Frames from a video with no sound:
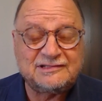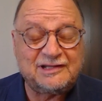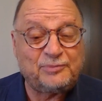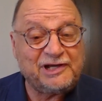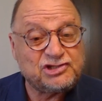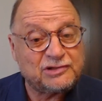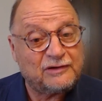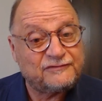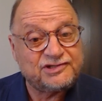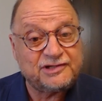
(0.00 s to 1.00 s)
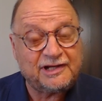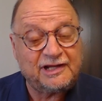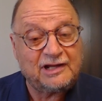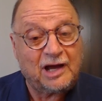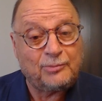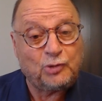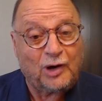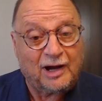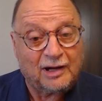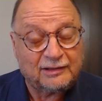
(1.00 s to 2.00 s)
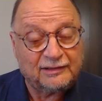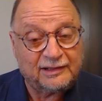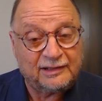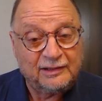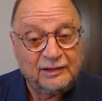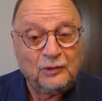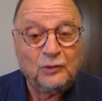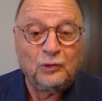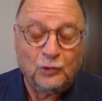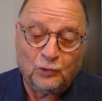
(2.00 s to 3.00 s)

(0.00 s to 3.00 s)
the picture of Shireen Abu Akleh, who